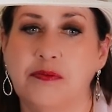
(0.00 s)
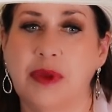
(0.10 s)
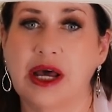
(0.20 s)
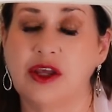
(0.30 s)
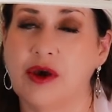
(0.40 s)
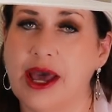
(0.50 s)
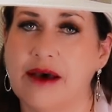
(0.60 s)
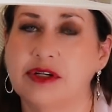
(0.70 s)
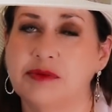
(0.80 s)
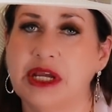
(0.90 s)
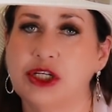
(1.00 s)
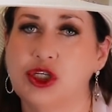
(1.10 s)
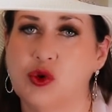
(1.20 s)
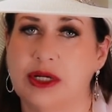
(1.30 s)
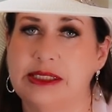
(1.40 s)
But you have to make
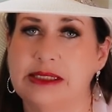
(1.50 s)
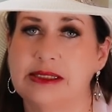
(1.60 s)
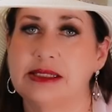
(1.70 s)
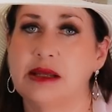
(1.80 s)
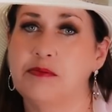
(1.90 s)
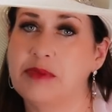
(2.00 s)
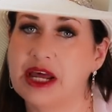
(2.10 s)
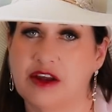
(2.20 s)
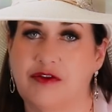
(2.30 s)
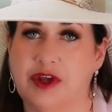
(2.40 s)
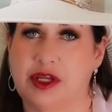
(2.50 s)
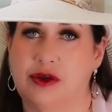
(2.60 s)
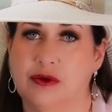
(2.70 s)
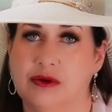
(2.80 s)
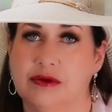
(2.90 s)
choices that benefit
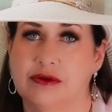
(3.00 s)
you.